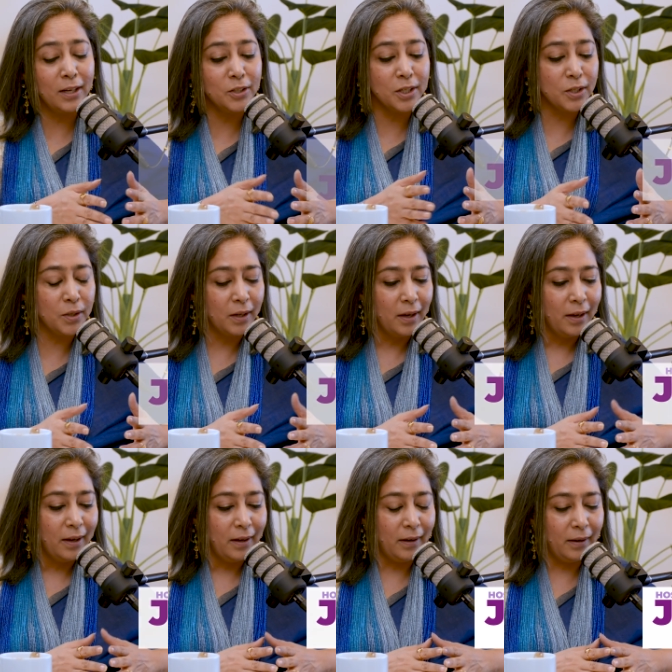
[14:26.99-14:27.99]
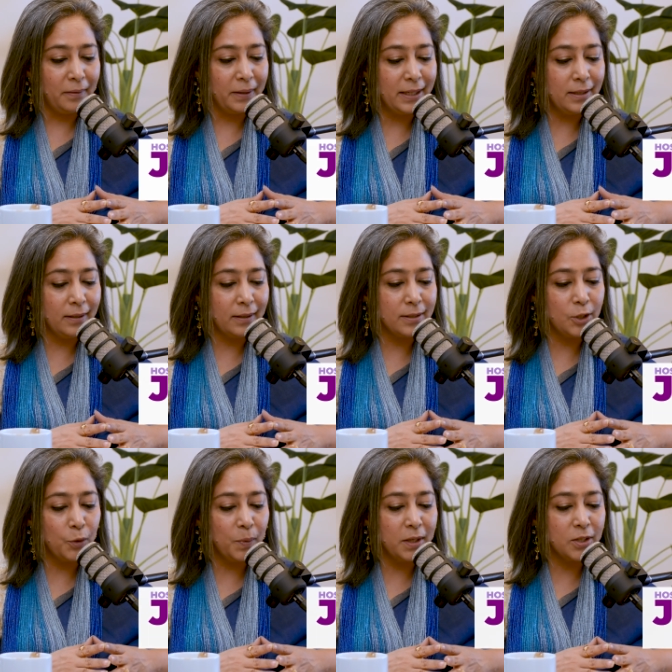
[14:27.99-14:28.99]
and just uh, indian
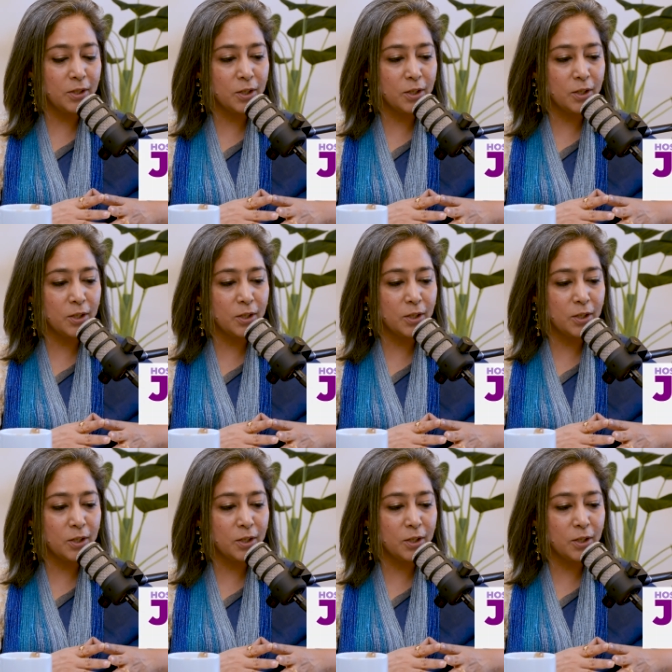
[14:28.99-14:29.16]
consumer is